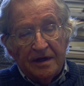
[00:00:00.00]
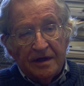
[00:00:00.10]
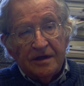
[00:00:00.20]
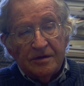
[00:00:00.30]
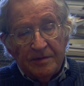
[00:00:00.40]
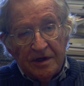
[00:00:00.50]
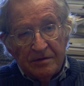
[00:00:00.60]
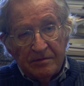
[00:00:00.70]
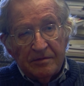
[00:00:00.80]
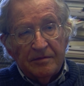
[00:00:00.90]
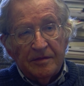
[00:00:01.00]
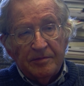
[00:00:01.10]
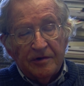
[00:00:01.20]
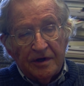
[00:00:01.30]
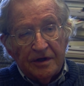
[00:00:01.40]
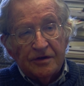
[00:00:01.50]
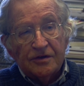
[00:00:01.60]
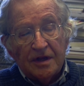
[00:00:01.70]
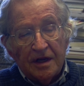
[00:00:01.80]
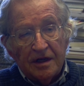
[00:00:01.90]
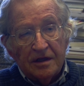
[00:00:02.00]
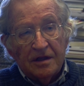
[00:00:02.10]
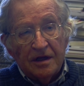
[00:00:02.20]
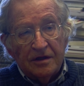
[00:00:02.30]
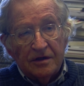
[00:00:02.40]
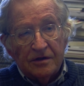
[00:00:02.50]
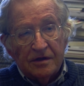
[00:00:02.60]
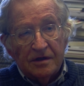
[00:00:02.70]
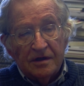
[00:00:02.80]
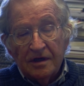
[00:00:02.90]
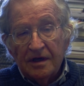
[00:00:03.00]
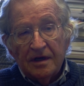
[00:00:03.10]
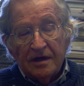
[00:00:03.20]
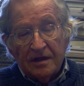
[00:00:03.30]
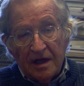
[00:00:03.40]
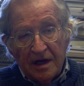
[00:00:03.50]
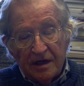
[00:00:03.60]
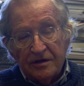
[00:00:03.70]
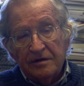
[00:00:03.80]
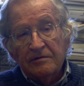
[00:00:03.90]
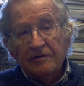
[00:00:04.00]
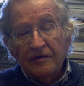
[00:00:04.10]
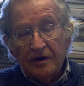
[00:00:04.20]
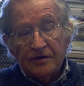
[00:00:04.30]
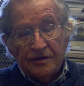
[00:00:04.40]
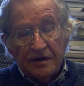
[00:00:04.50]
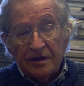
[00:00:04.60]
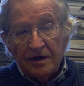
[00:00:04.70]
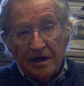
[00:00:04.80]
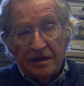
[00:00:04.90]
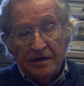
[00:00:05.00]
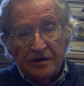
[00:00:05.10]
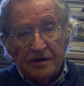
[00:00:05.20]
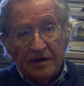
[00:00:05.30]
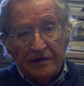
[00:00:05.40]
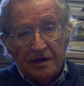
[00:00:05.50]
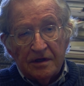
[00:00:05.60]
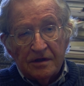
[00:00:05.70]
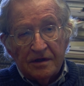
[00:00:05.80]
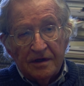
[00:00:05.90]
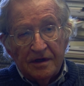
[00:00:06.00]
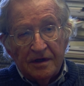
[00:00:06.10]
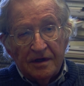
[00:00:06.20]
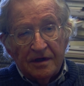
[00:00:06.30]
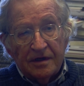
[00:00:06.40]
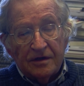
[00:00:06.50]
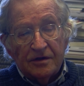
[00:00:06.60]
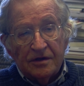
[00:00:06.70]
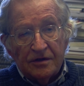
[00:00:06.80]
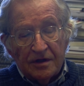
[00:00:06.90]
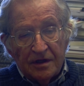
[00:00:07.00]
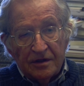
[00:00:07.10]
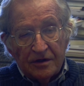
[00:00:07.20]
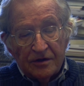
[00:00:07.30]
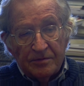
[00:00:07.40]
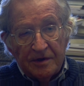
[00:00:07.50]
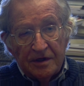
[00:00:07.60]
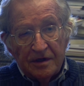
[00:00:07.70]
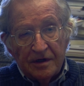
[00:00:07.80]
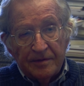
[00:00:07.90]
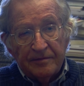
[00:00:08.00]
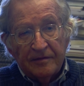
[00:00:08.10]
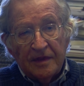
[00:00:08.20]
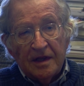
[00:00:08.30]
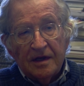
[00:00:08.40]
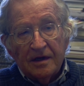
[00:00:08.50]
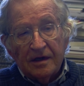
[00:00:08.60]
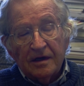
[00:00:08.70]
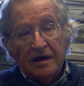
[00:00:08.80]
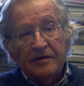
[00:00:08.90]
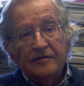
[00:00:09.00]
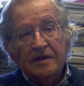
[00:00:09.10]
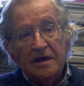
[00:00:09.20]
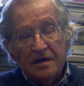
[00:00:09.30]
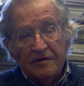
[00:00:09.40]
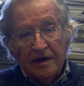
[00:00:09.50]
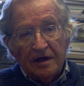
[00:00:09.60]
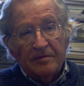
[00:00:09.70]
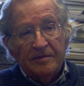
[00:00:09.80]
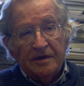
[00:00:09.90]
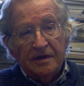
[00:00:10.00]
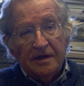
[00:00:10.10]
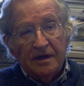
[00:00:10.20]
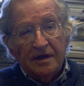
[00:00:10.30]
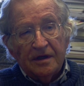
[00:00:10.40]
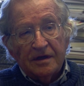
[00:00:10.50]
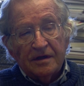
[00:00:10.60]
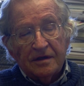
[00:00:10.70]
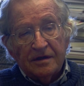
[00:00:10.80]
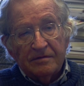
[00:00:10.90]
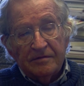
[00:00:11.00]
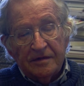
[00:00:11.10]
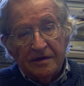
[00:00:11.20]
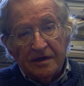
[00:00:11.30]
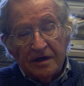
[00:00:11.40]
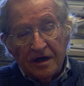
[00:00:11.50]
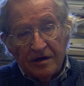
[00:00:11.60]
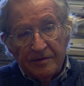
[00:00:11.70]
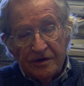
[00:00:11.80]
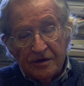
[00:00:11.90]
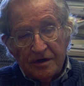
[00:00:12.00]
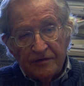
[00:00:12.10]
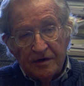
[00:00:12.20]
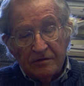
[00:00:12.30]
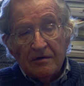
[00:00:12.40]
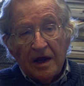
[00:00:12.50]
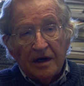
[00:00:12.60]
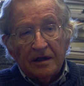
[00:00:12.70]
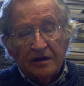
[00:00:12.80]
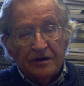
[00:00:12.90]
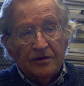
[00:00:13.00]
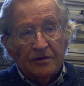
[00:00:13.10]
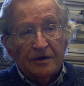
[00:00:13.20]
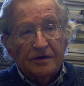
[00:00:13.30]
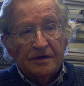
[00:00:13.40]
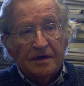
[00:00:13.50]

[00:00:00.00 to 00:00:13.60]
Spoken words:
it's been a pretty steady tendency. That actually reversed in the 1970s. Since then, there's been a kind of de-development. The economy's shifted radically towards